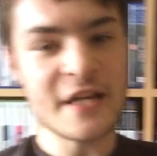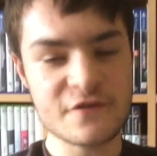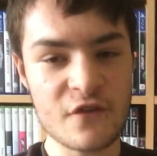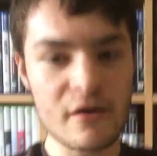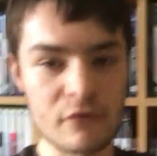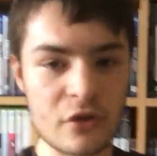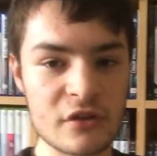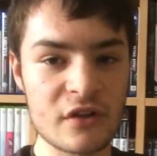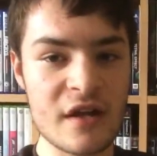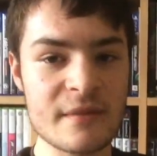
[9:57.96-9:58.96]
the PS5
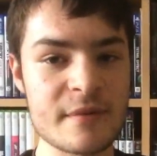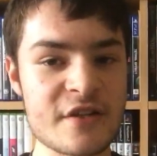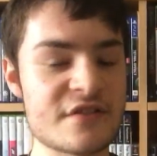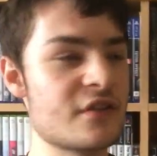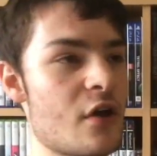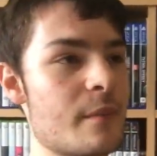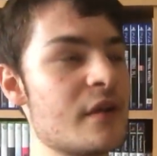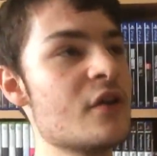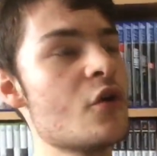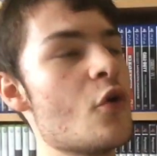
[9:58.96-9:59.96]
looked like, because, you know,
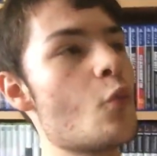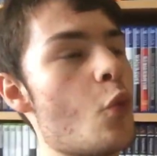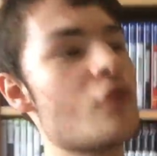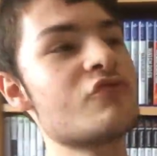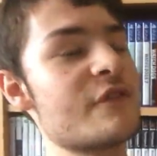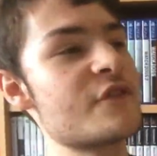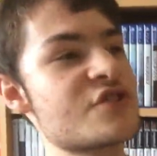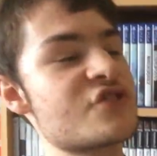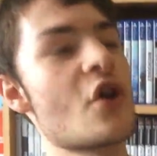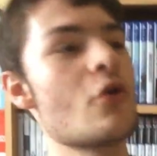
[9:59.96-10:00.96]
I've been wondering
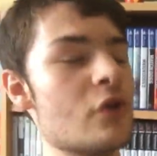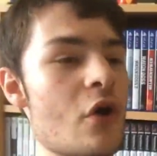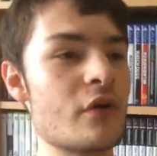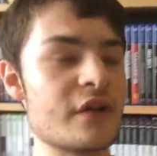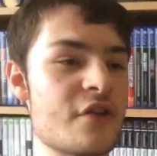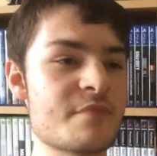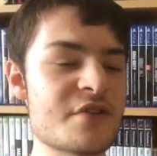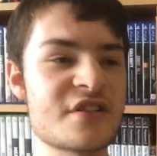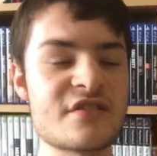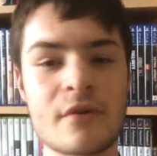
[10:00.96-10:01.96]
for so long, you know,
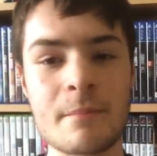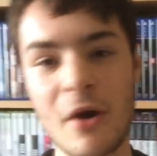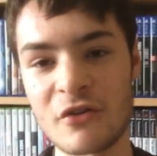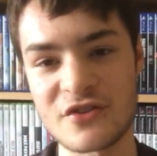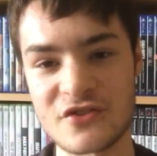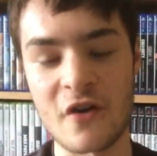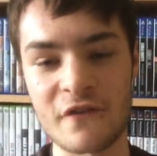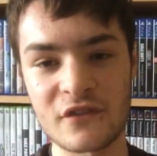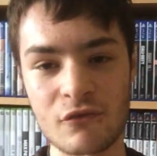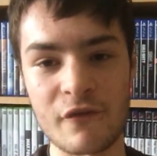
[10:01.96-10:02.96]
especially considering Microsoft